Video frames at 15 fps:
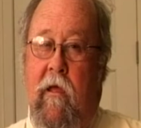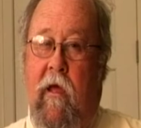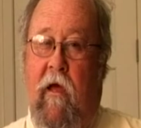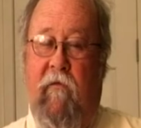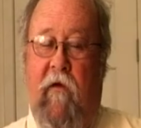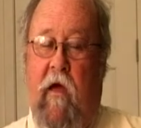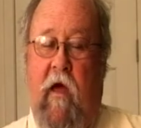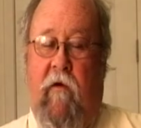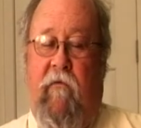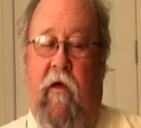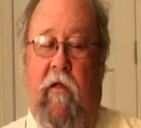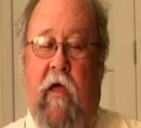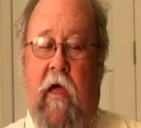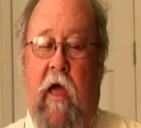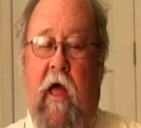I
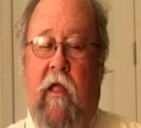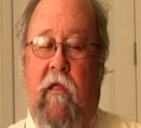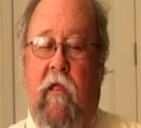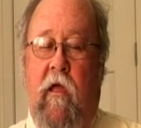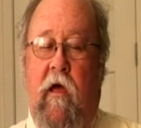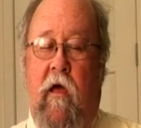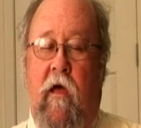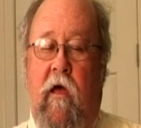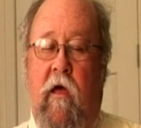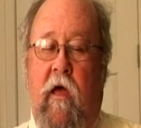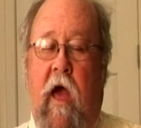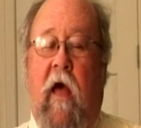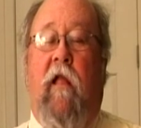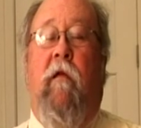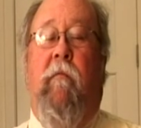found I got
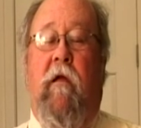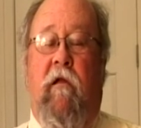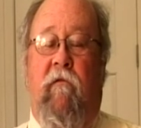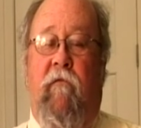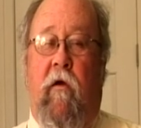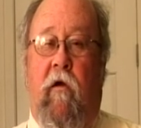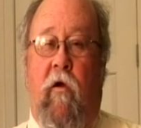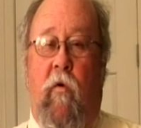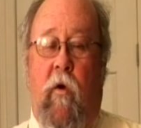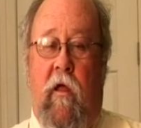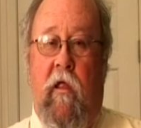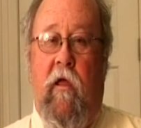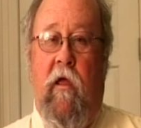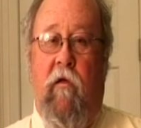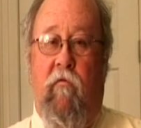acclimated very
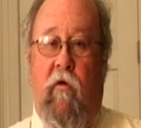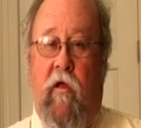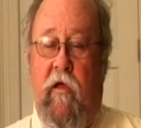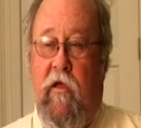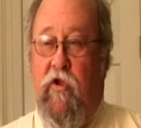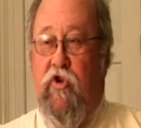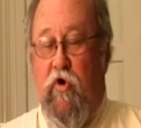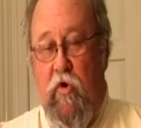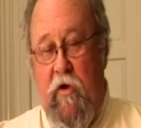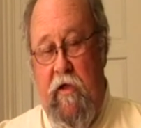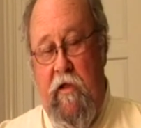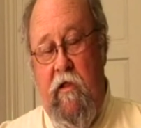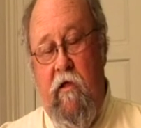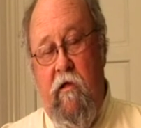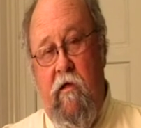quickly and really
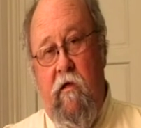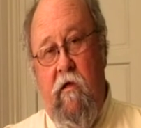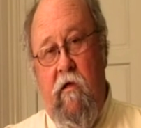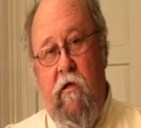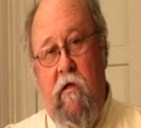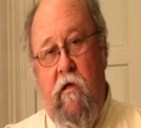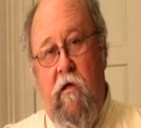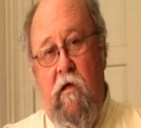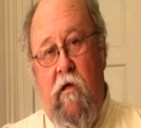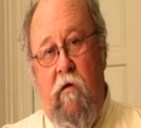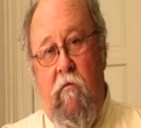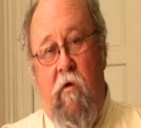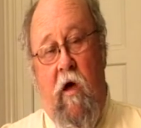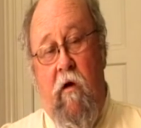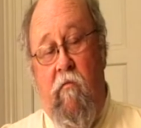enjoyed
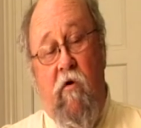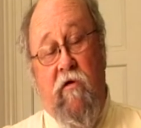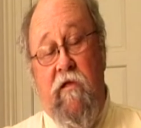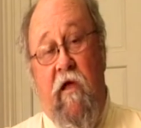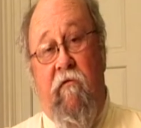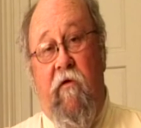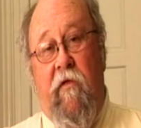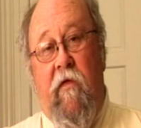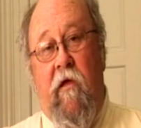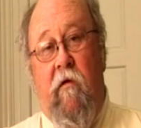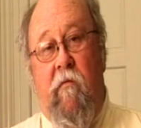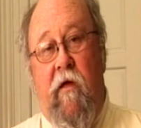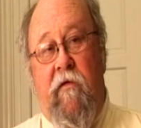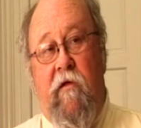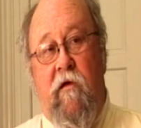most everything
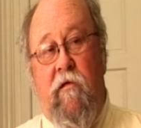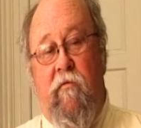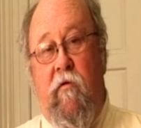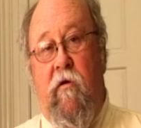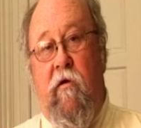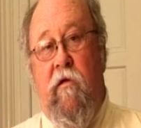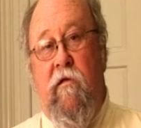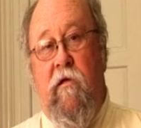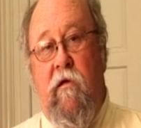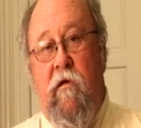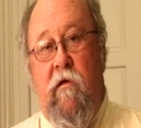about the experience.